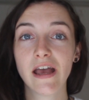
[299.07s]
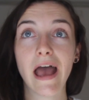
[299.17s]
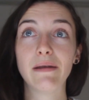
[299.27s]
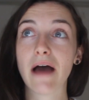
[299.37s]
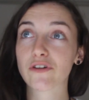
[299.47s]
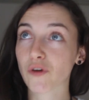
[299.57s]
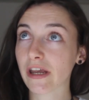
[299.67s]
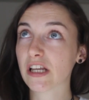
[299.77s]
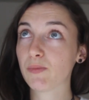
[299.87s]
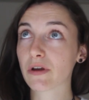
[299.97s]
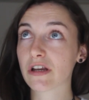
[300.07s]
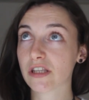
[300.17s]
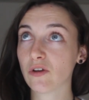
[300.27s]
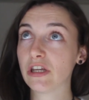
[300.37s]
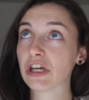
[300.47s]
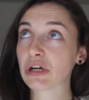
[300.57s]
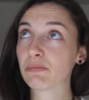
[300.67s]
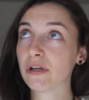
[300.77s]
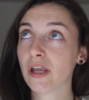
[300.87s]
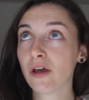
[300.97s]
and have a great experience out here
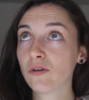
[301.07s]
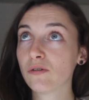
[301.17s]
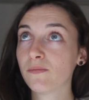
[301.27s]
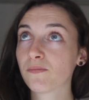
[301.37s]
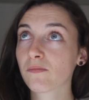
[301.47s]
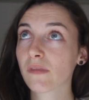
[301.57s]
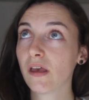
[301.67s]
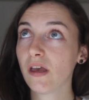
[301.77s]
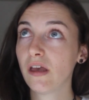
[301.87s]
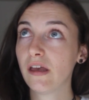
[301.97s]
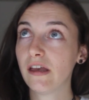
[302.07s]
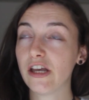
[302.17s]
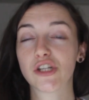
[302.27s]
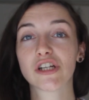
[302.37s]
but now it's